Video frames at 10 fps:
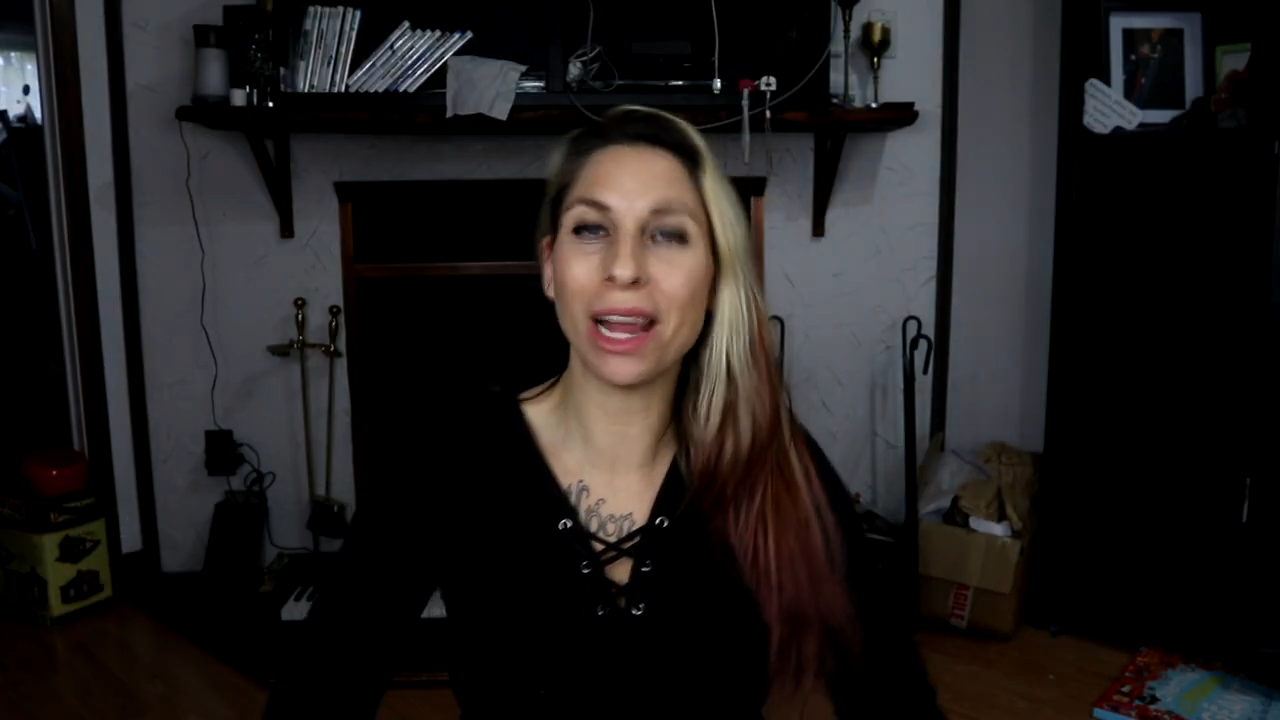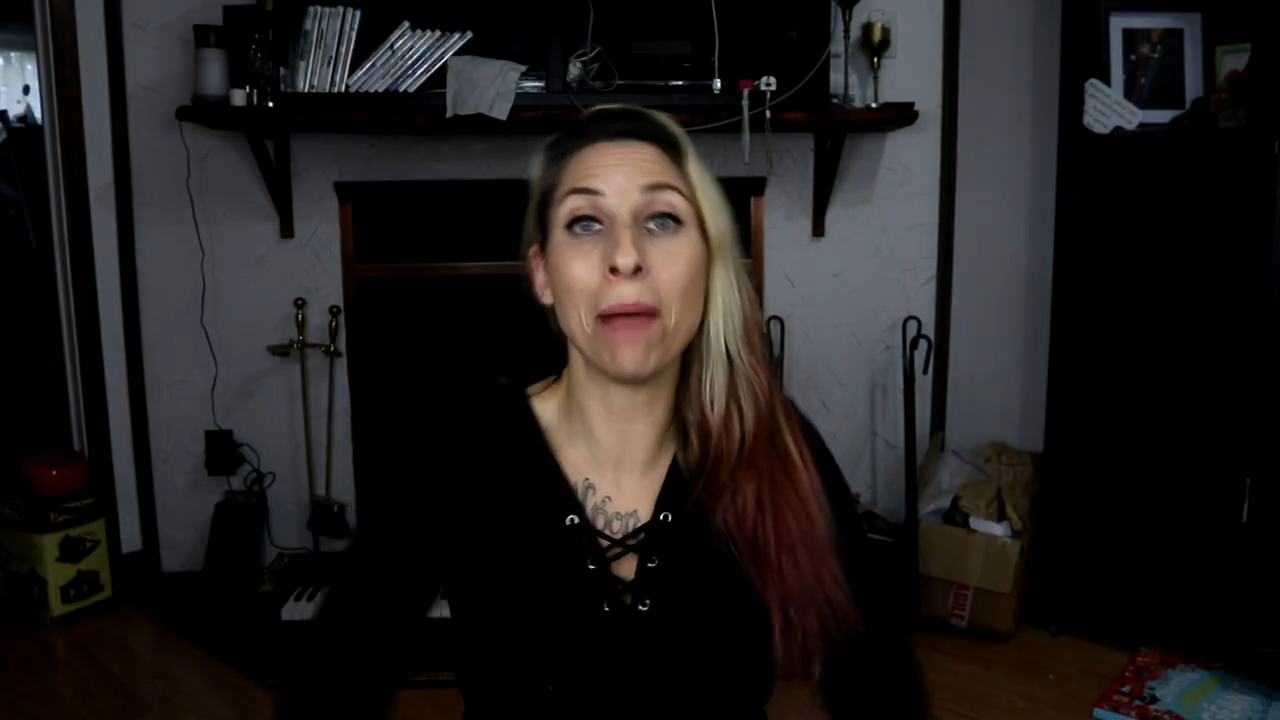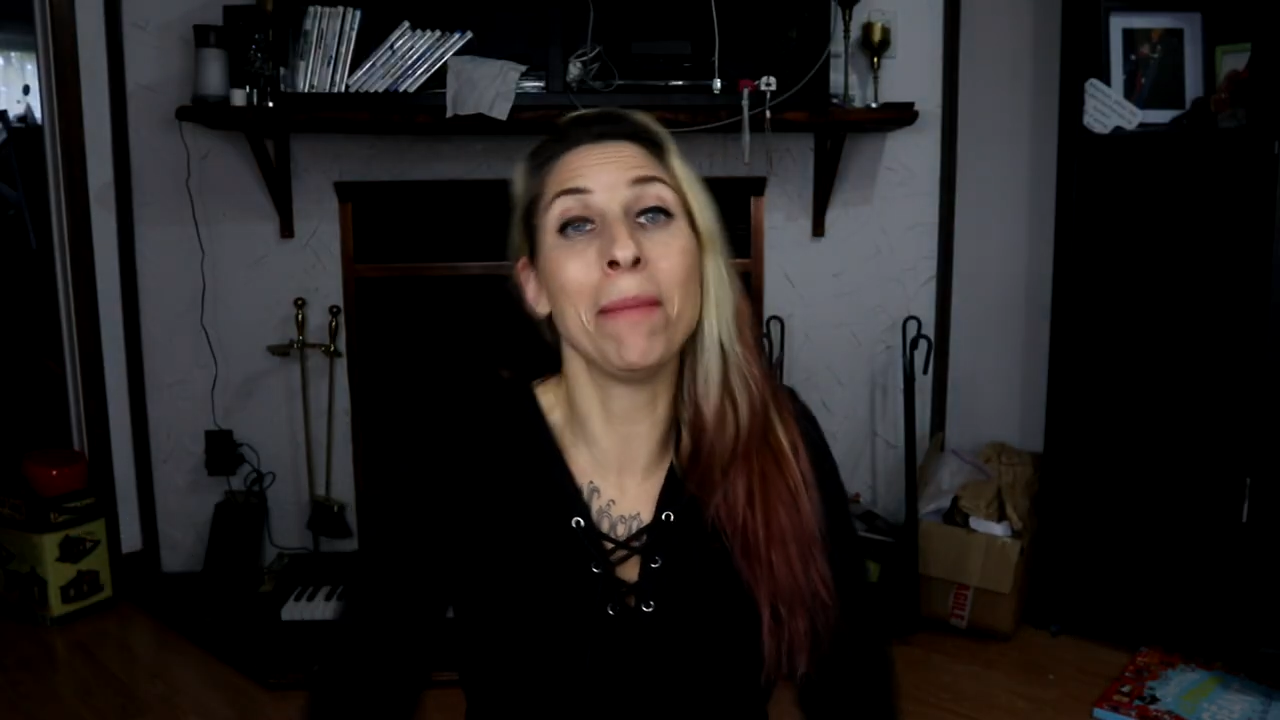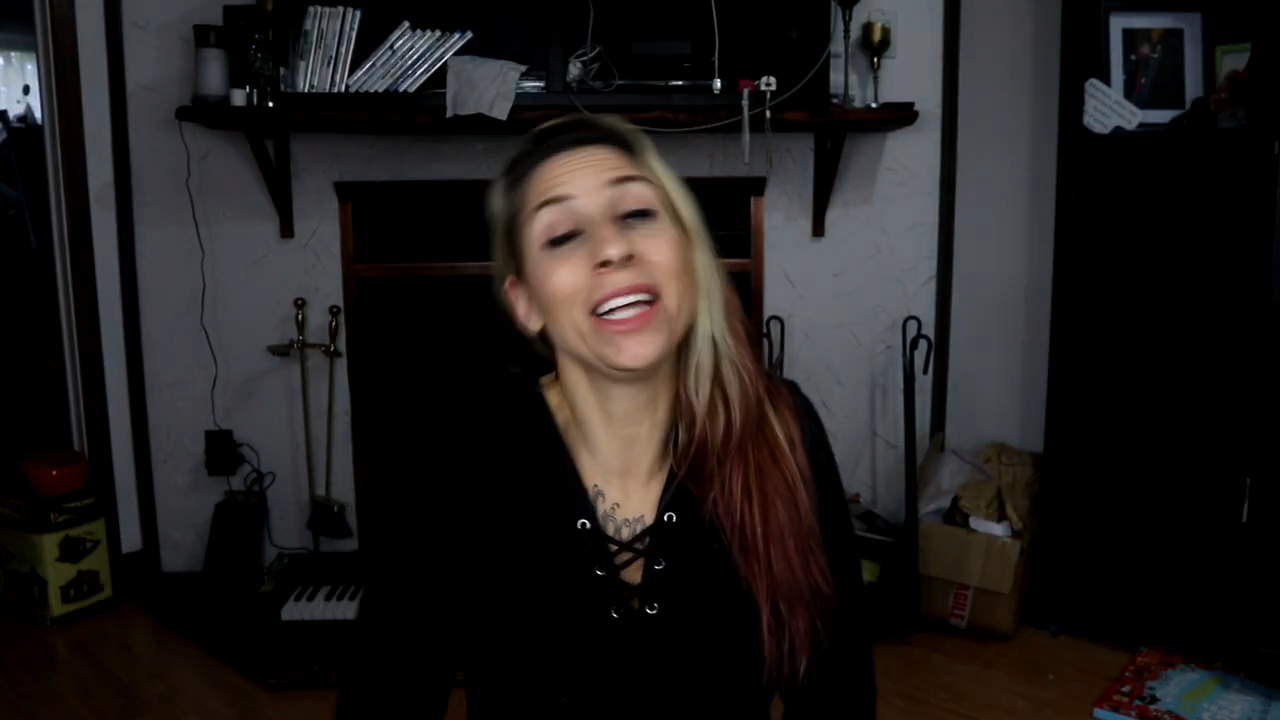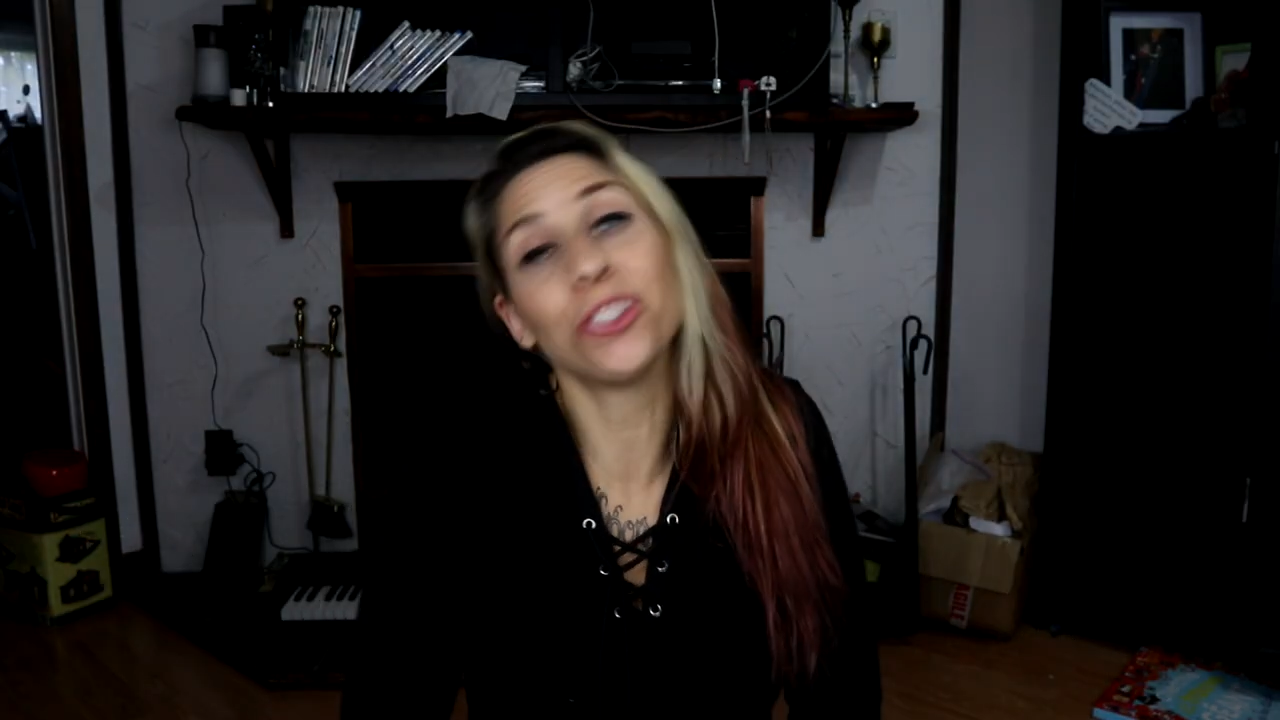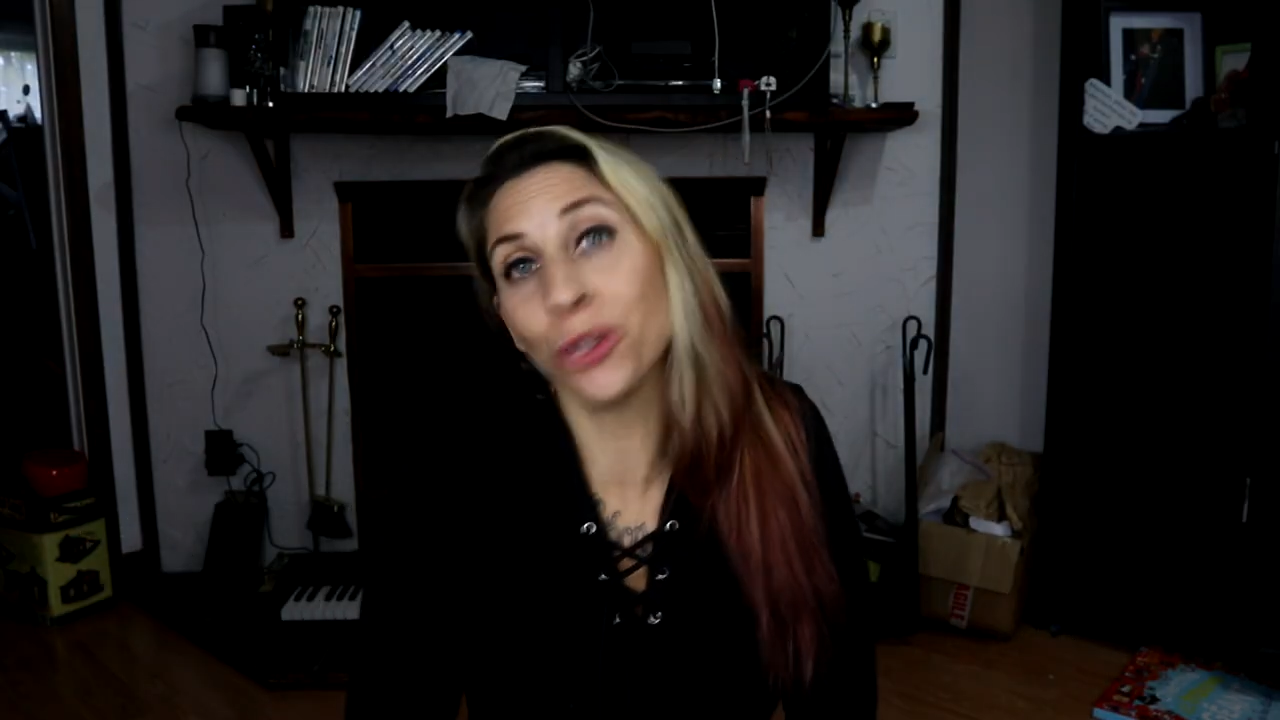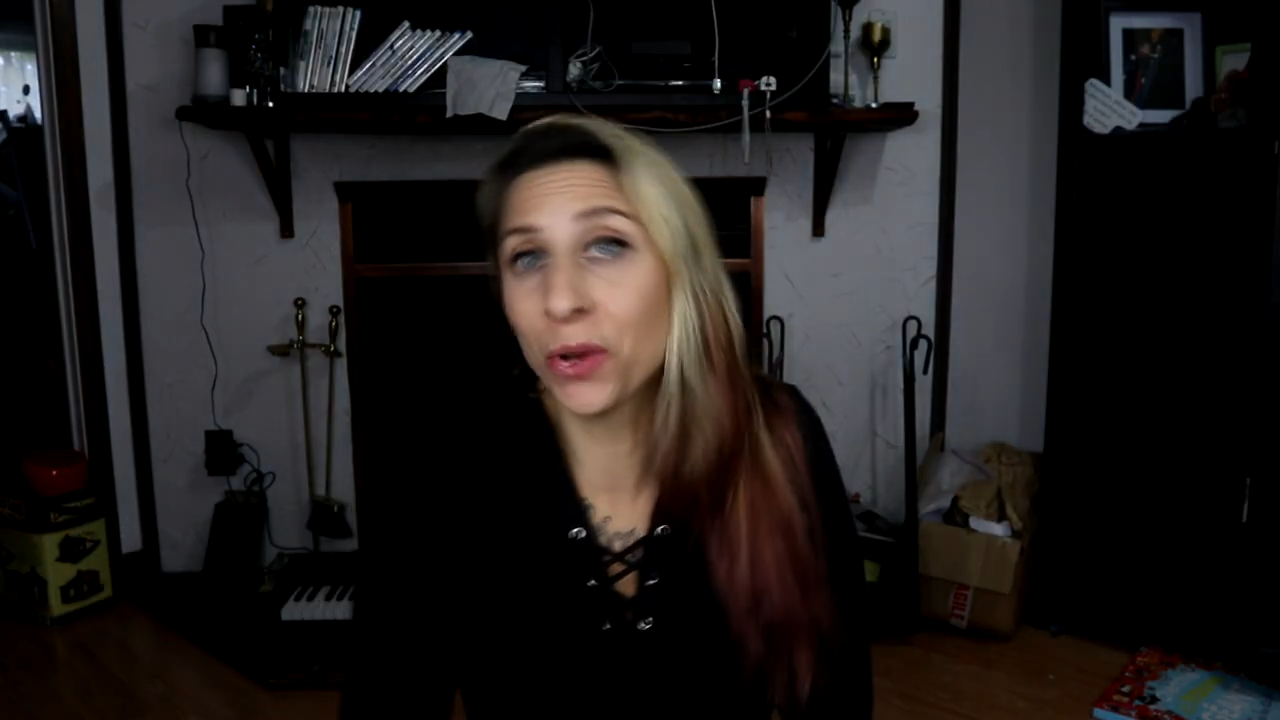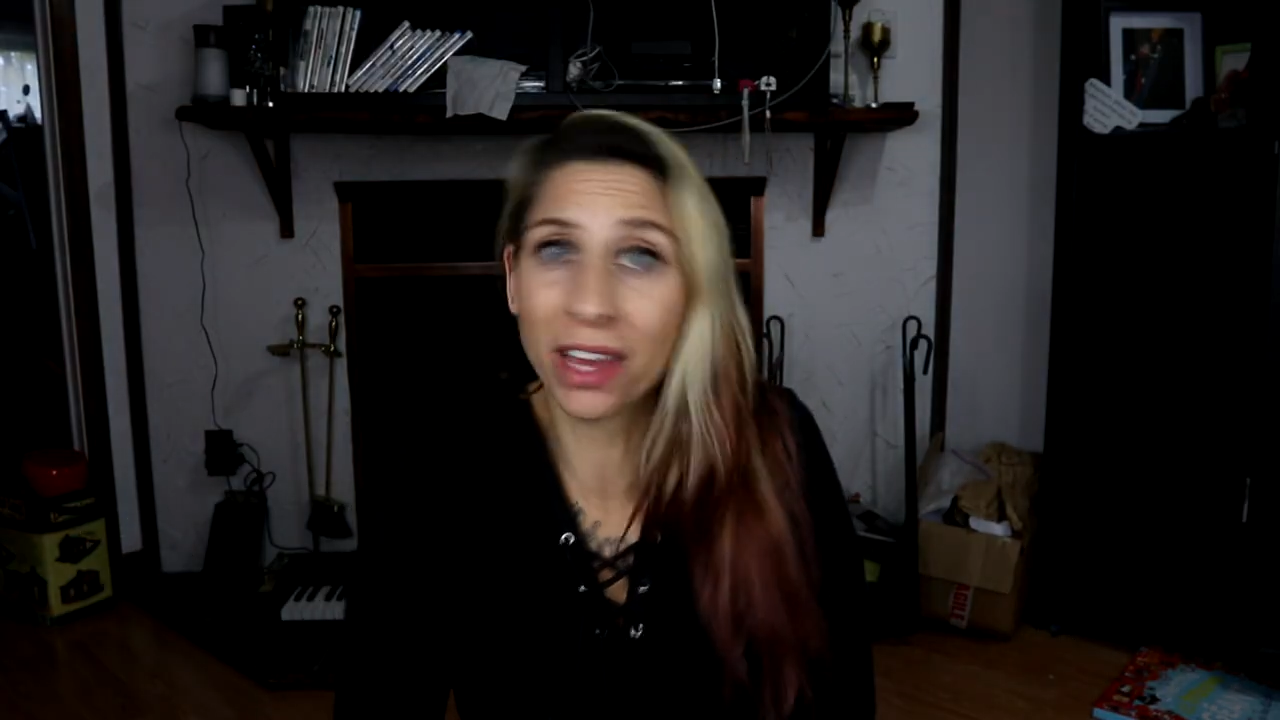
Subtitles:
and make sure you